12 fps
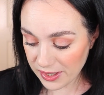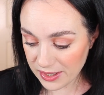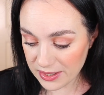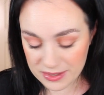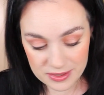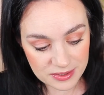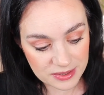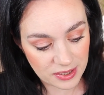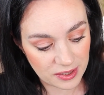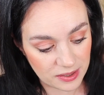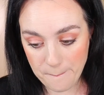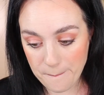is
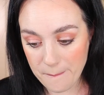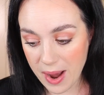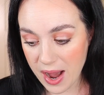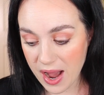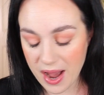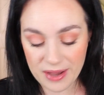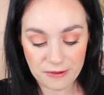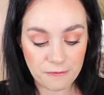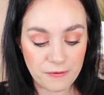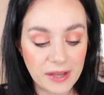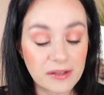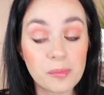my
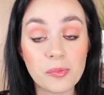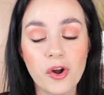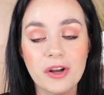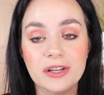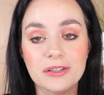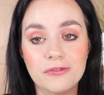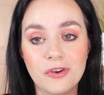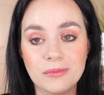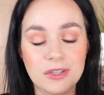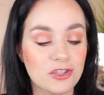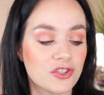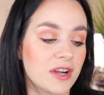final product from
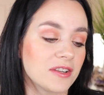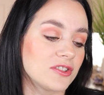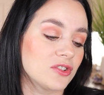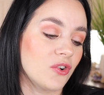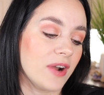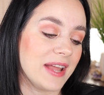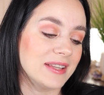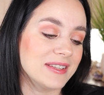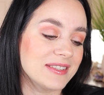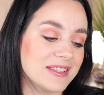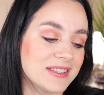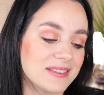the drugstore, and
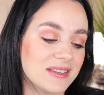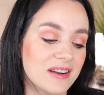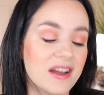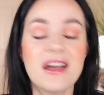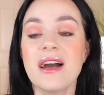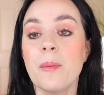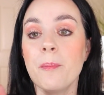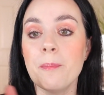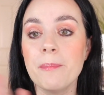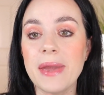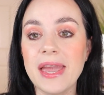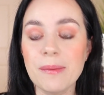this is the
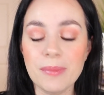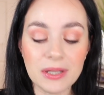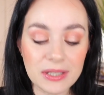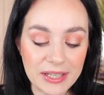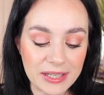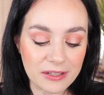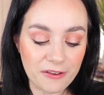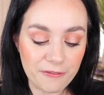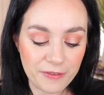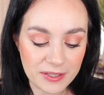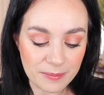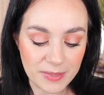Maybelline
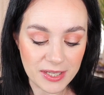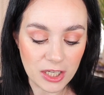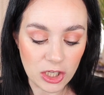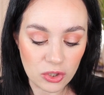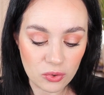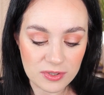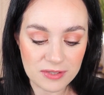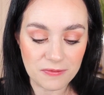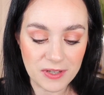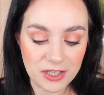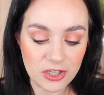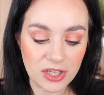Fit Me Loose
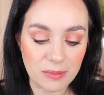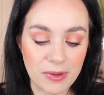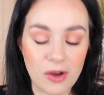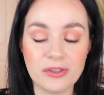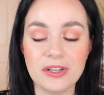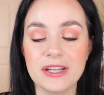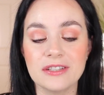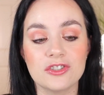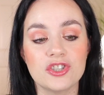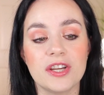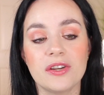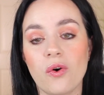Finishing Powder in the
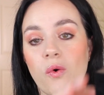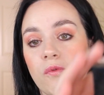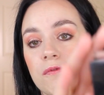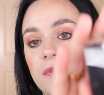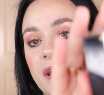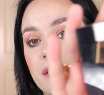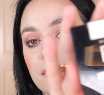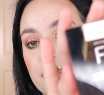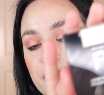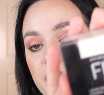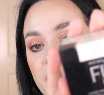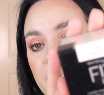shade 05
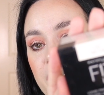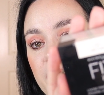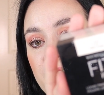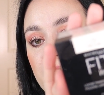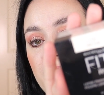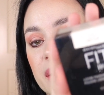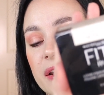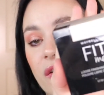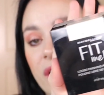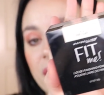Fair. Now